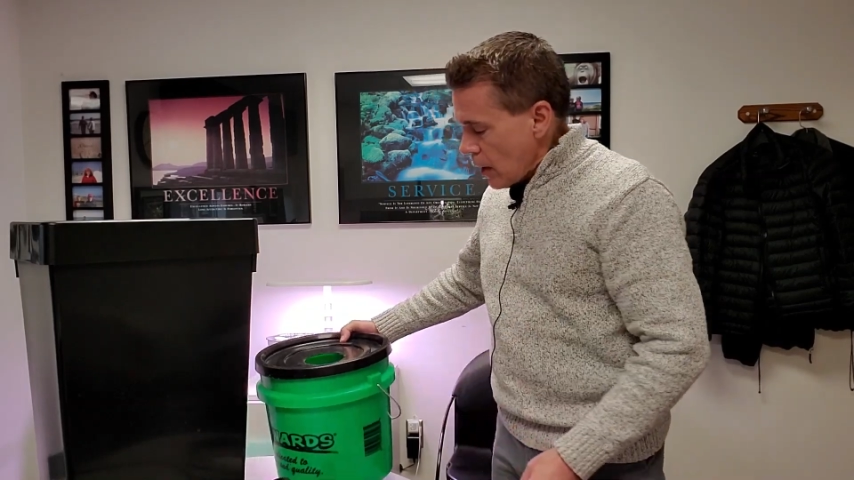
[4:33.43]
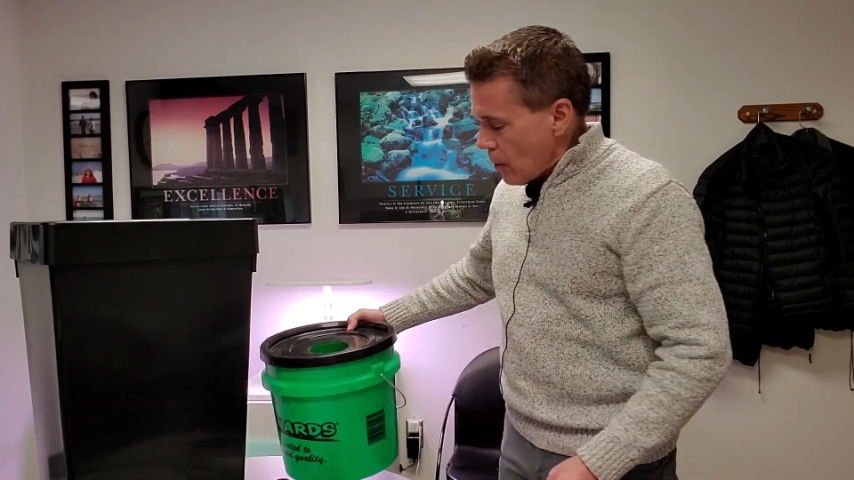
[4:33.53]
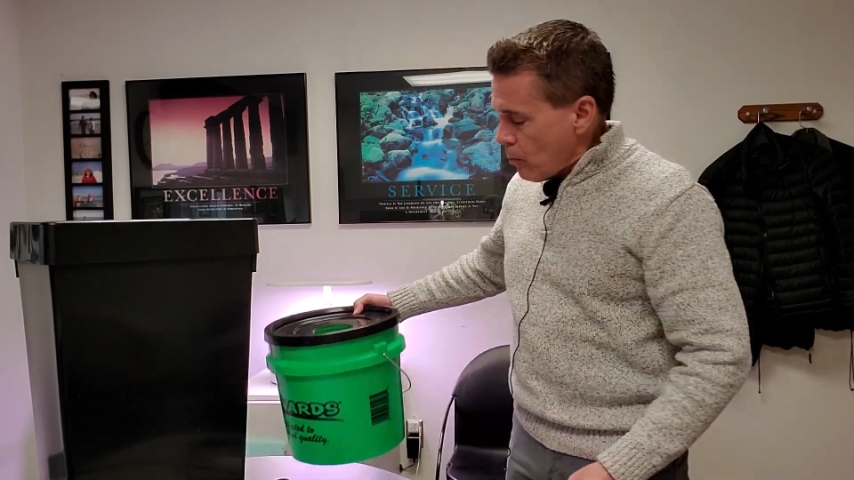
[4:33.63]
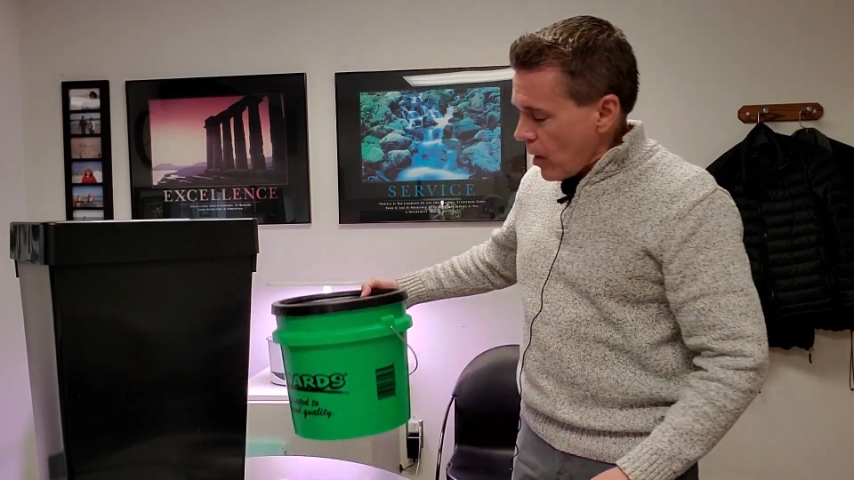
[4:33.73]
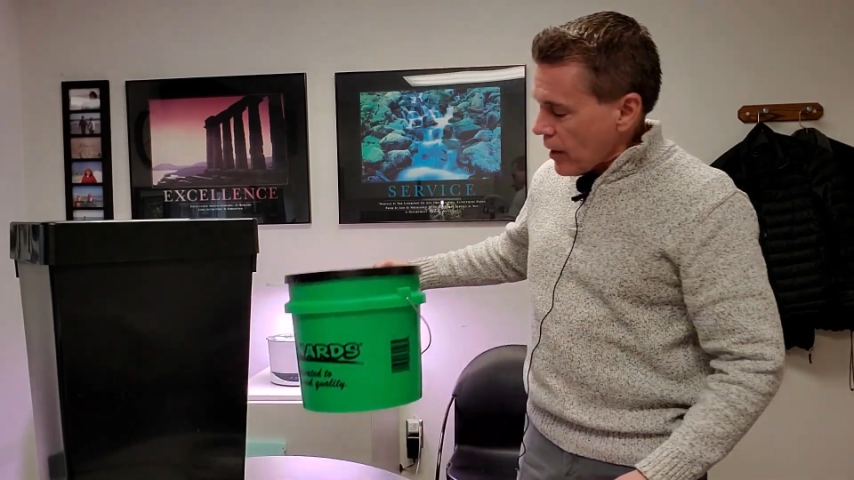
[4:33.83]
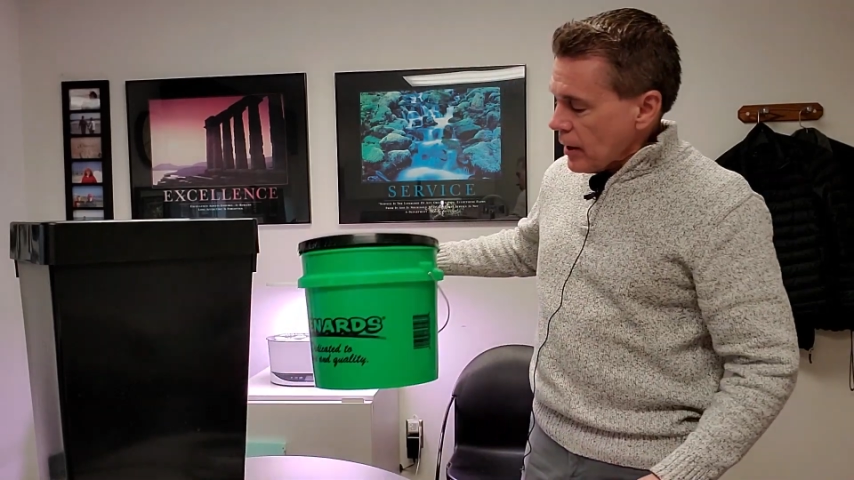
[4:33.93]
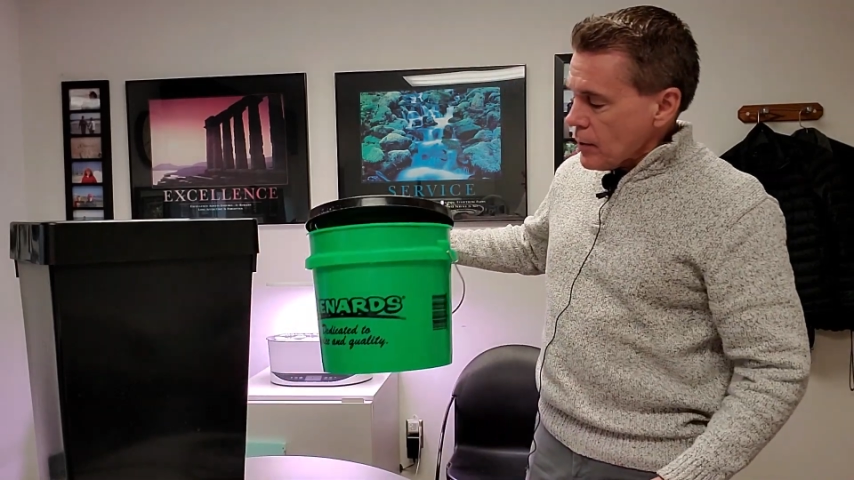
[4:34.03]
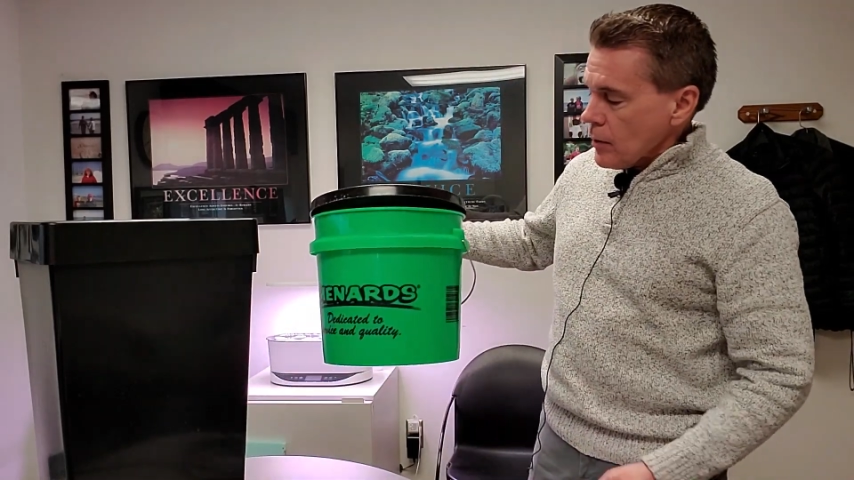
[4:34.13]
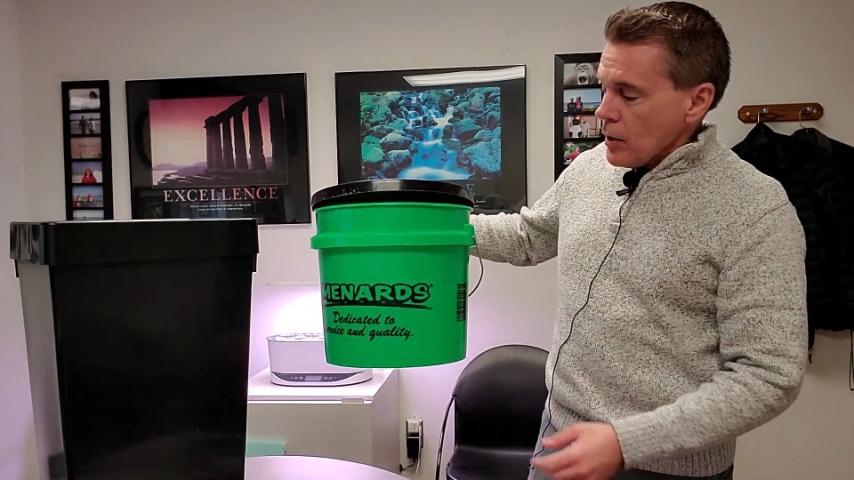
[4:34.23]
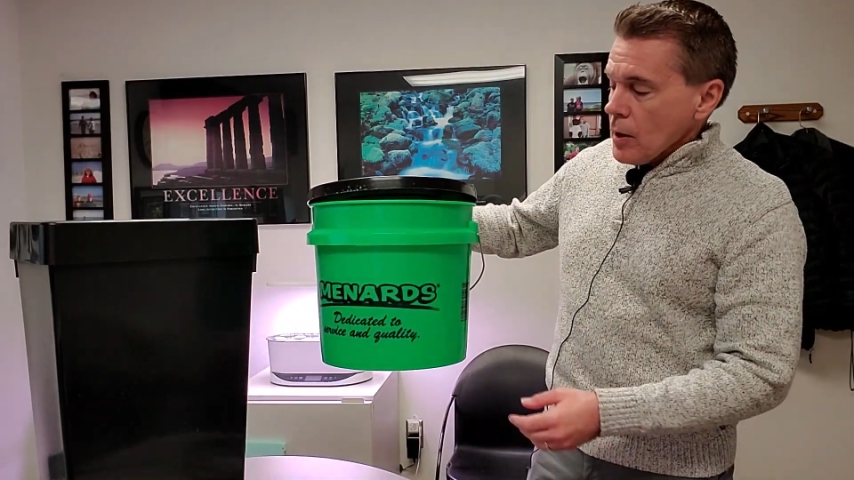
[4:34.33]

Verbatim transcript: a bucket.